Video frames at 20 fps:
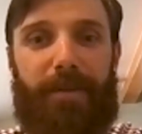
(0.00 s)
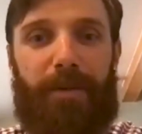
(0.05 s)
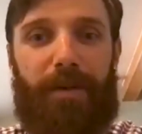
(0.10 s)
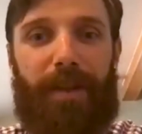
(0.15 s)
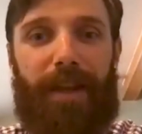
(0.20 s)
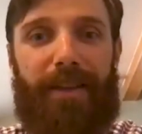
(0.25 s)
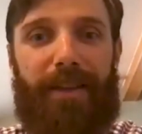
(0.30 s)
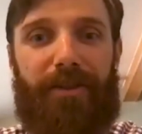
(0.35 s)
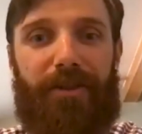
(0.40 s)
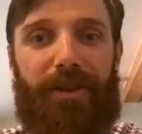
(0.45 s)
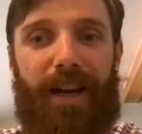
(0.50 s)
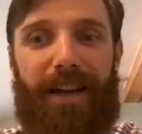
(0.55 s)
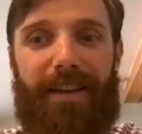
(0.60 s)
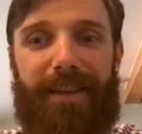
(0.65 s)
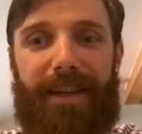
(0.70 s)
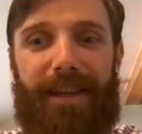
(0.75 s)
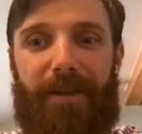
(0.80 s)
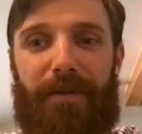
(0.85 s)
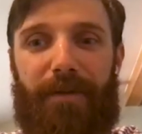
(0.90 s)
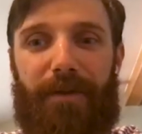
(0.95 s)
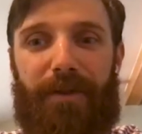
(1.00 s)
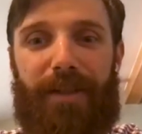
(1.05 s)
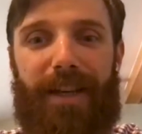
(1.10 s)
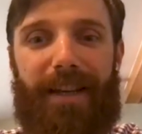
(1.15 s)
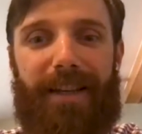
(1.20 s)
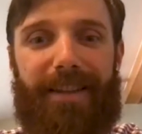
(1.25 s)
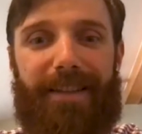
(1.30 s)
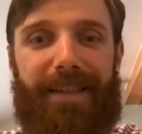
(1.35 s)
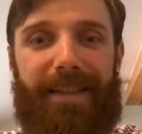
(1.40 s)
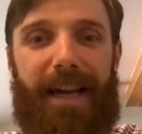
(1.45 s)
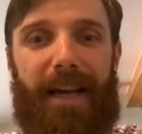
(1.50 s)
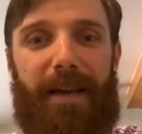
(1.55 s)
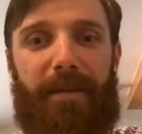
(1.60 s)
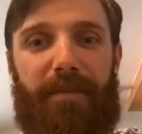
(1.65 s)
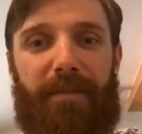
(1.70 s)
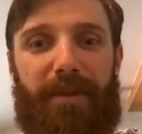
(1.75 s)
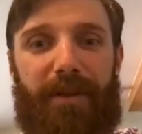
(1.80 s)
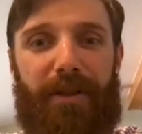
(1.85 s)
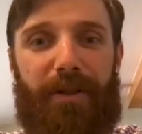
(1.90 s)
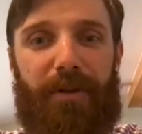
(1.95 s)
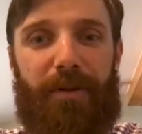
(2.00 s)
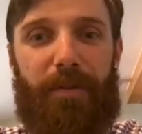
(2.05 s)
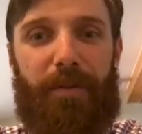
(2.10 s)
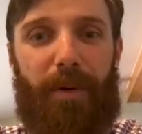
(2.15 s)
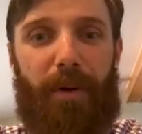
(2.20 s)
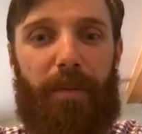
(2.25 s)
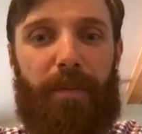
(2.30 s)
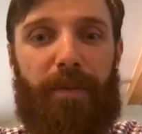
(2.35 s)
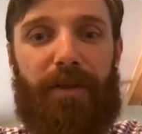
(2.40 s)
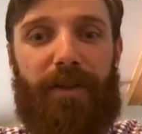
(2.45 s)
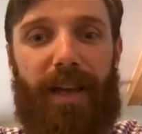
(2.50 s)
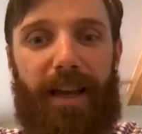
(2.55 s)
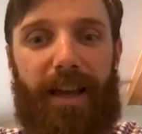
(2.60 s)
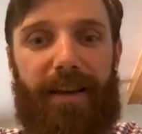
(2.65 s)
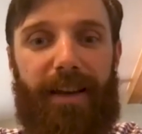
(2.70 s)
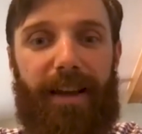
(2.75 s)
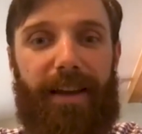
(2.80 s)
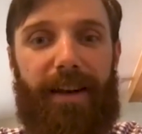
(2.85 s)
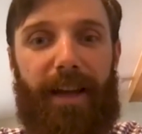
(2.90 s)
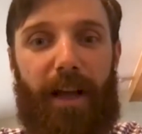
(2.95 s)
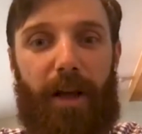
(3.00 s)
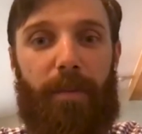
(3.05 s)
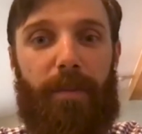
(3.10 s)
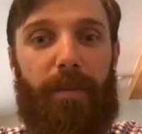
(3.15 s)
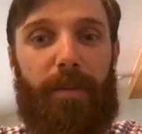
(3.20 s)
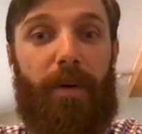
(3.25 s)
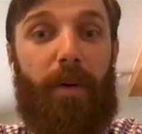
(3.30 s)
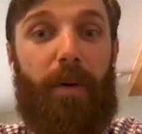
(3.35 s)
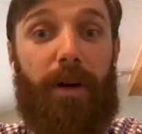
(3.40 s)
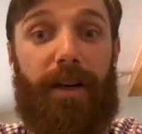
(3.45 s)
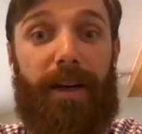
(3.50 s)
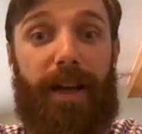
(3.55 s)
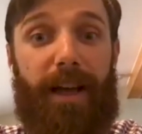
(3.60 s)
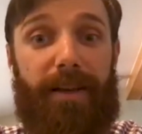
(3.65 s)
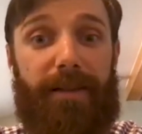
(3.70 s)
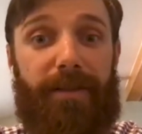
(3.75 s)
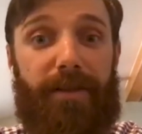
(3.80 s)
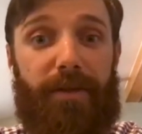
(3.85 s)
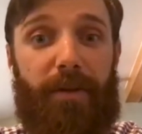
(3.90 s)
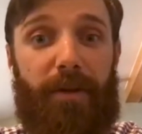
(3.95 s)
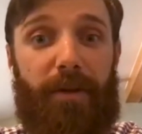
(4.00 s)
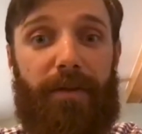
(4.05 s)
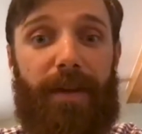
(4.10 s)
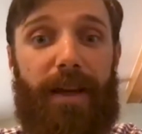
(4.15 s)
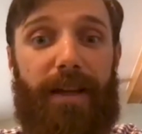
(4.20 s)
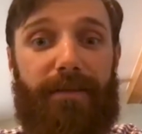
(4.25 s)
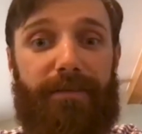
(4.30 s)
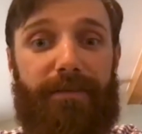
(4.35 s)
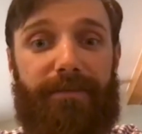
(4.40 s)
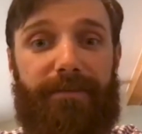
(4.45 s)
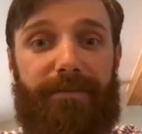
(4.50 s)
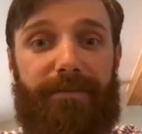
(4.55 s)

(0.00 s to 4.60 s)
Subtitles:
Well, thanks, John. Thanks for taking the time to both present and help organize this whole event.